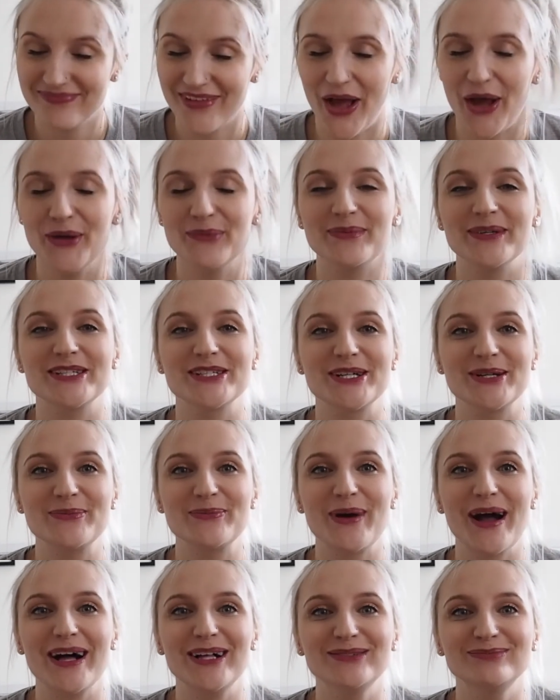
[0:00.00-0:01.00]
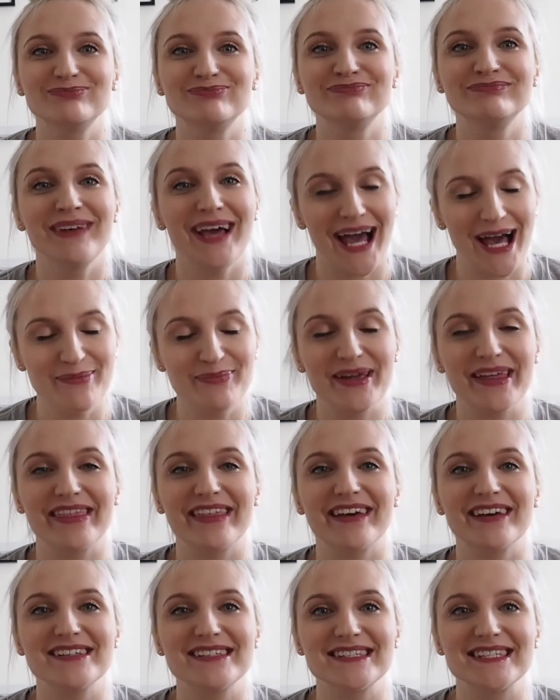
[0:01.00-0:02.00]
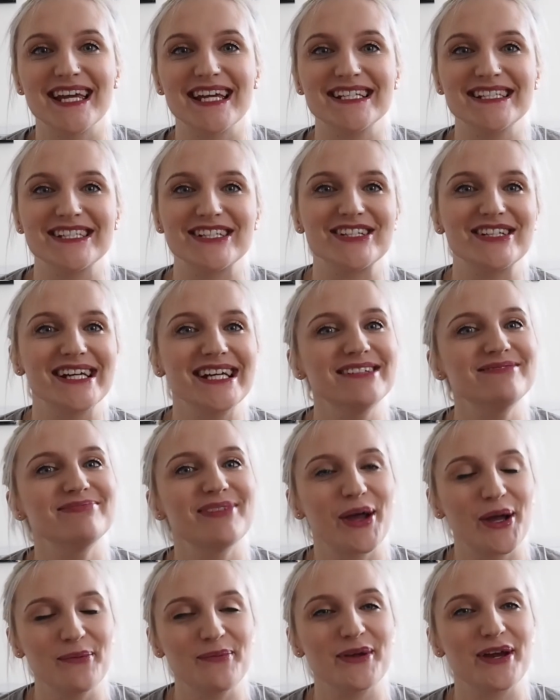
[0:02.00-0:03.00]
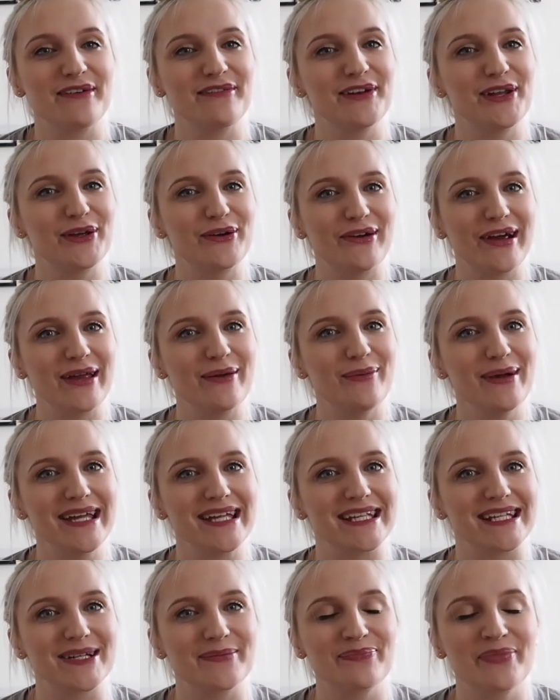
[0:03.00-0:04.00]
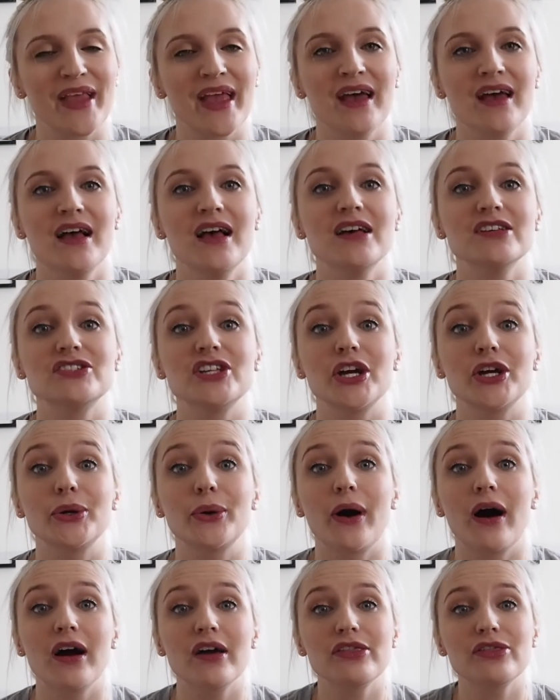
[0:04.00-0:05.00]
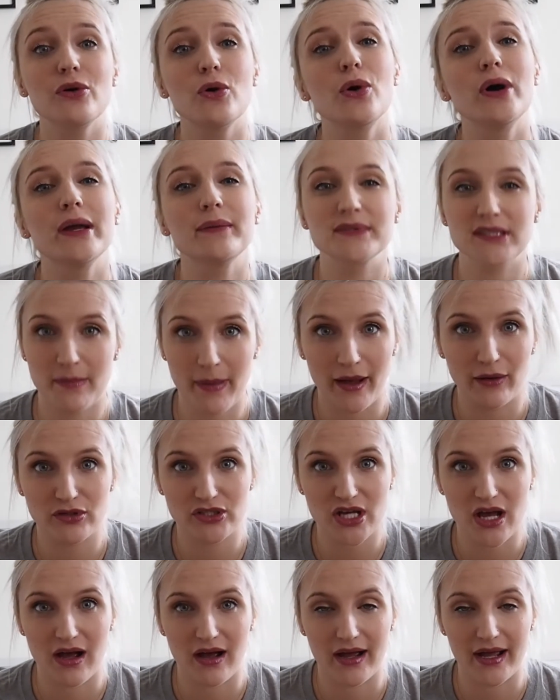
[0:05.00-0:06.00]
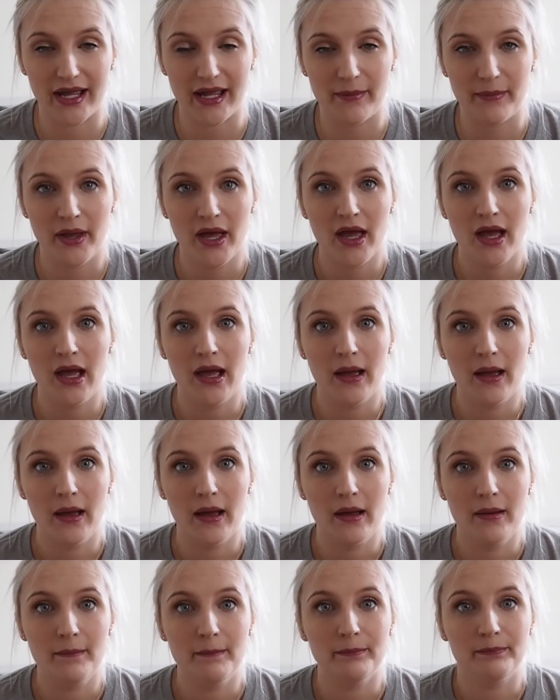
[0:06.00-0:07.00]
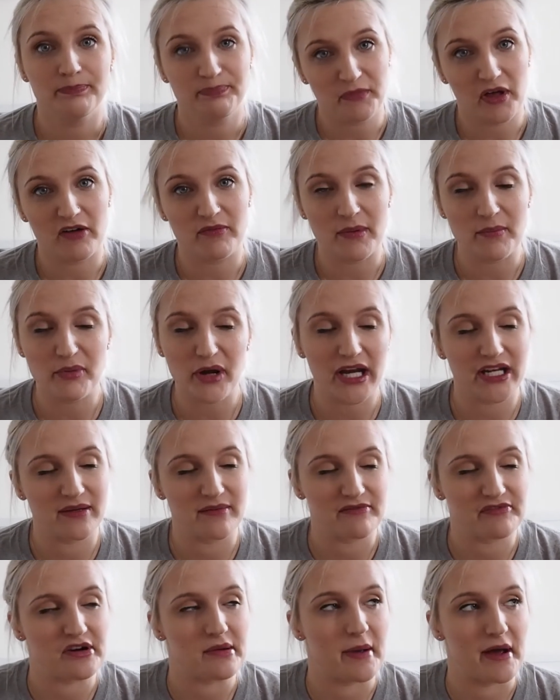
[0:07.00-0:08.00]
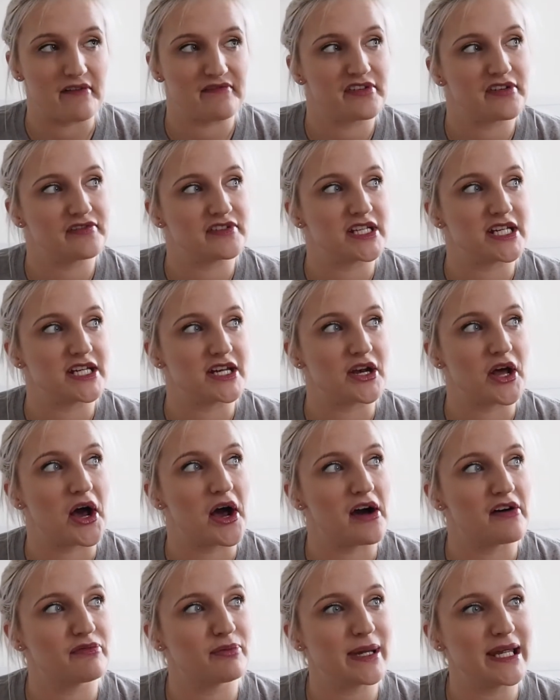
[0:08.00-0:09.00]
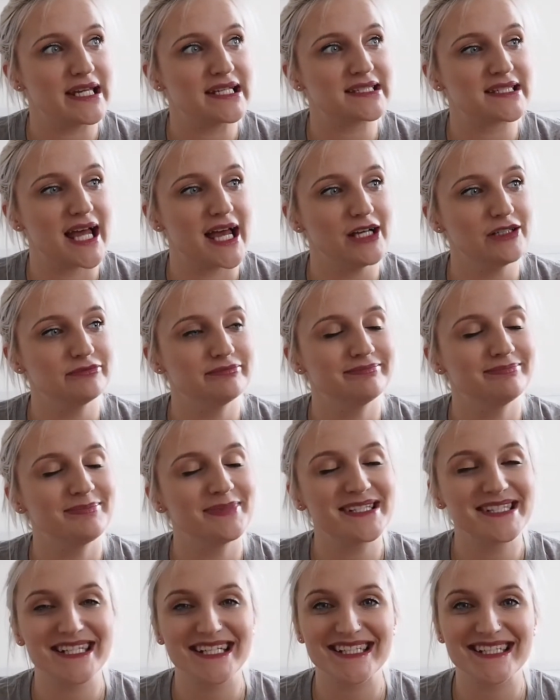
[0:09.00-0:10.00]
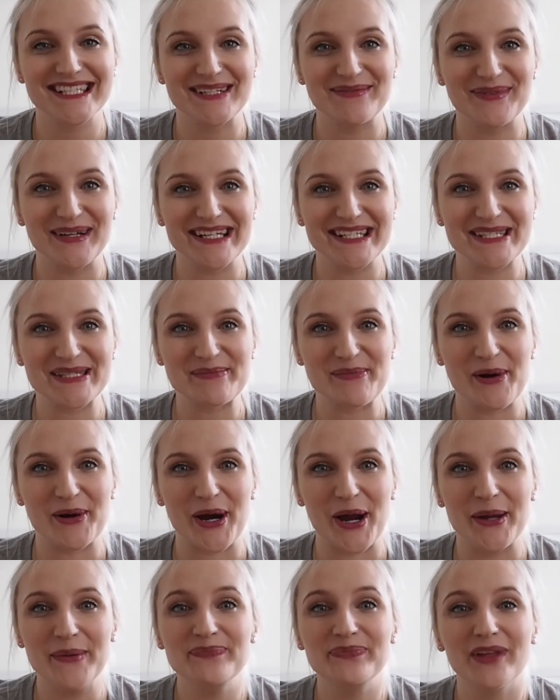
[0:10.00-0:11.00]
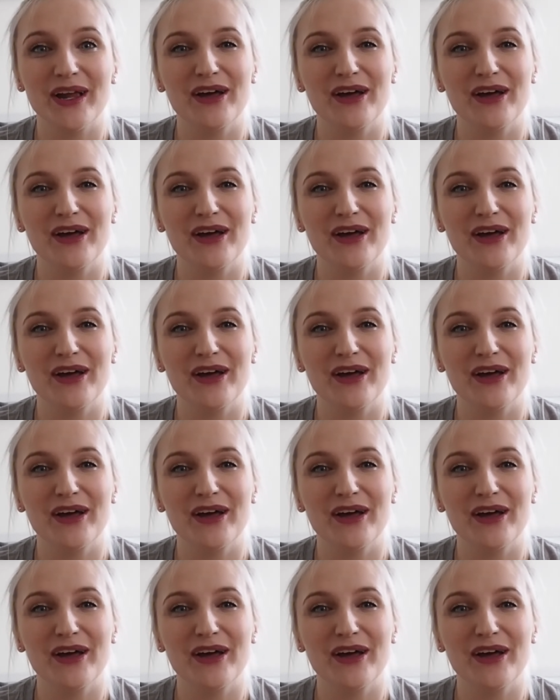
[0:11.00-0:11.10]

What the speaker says: Hope you're doing well. Happy Thursday to you. Hope you're having a great week. So I thought it was about time. I've been pregnant for about 15 and a half weeks now. It'll be 16 weeks tomorrow.